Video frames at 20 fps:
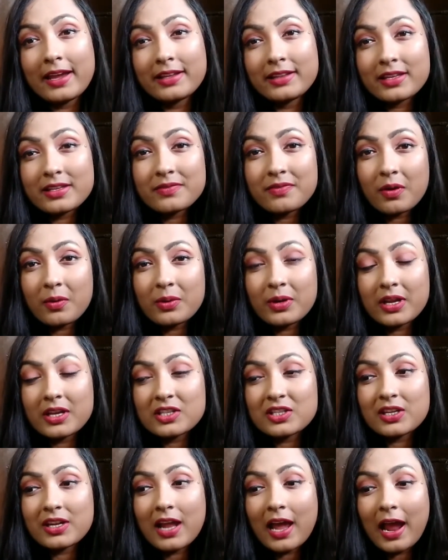like this
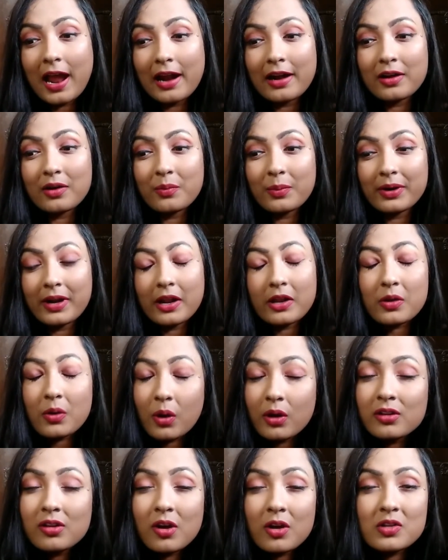foundation and what are
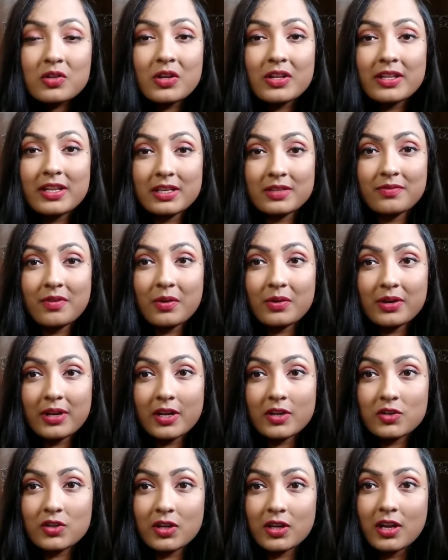your thoughts on this
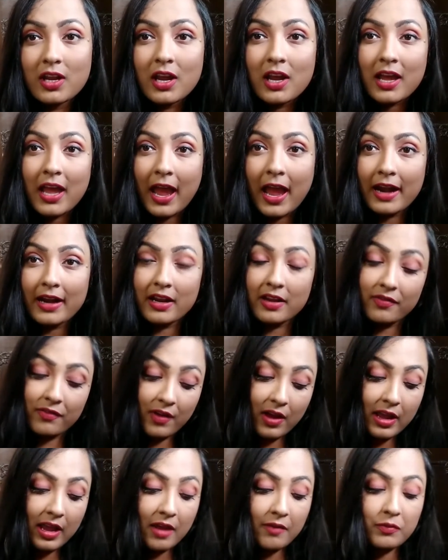foundation. And
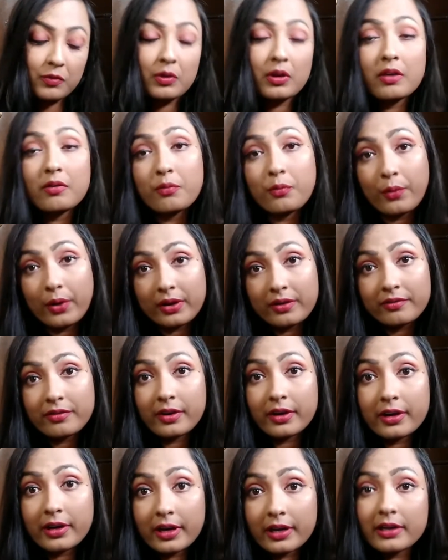if I have to give one
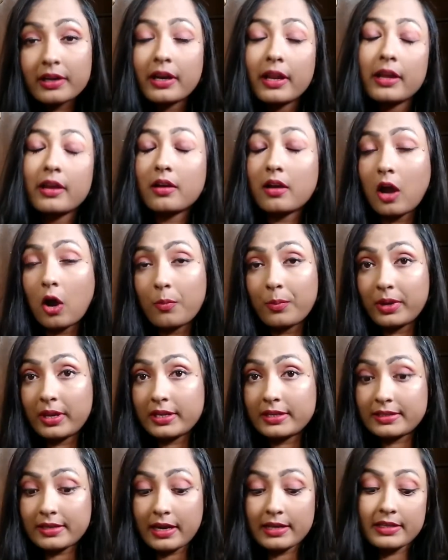verdict, like how
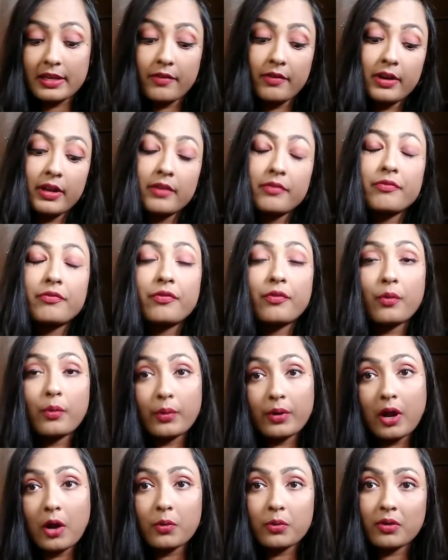many stars, I will give
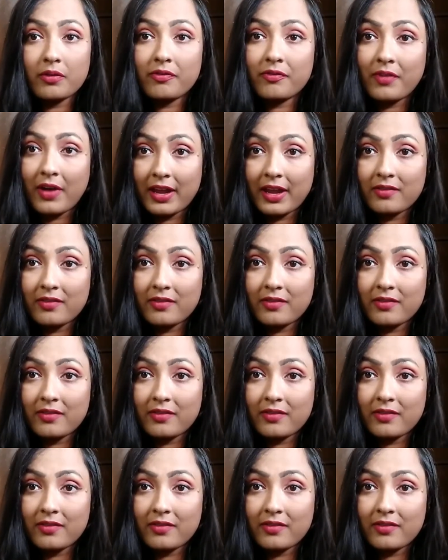4 out of